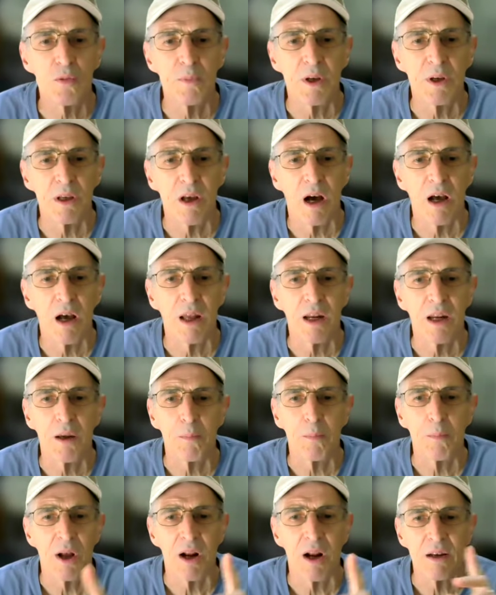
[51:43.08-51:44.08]
me, Ani,
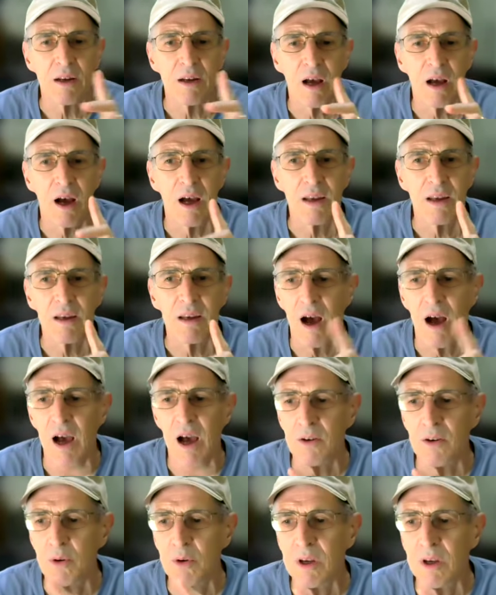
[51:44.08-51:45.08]
but I
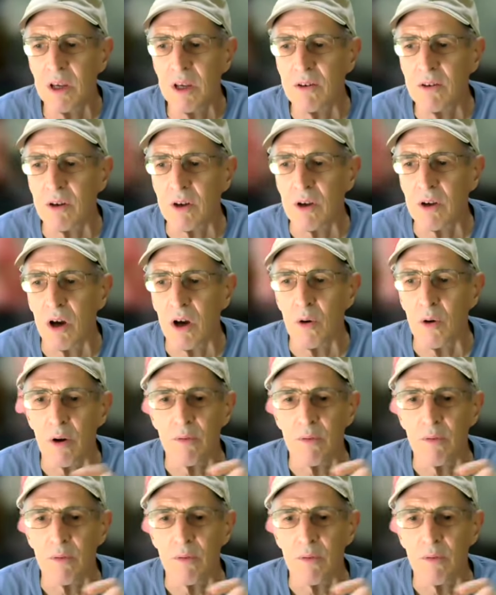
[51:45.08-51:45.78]
do need to go.